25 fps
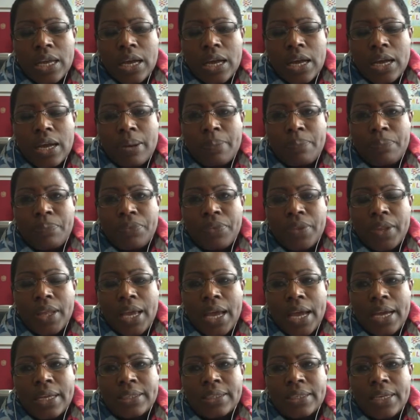
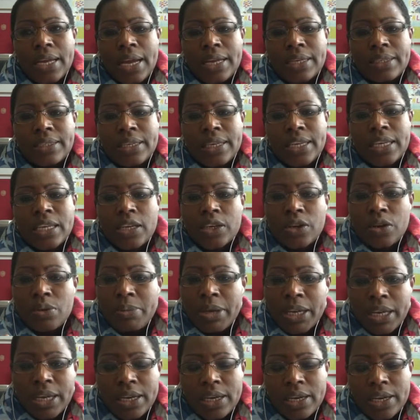and
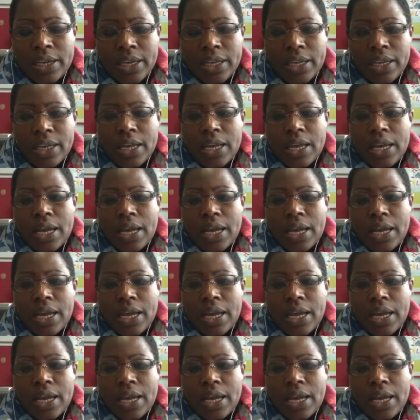economically.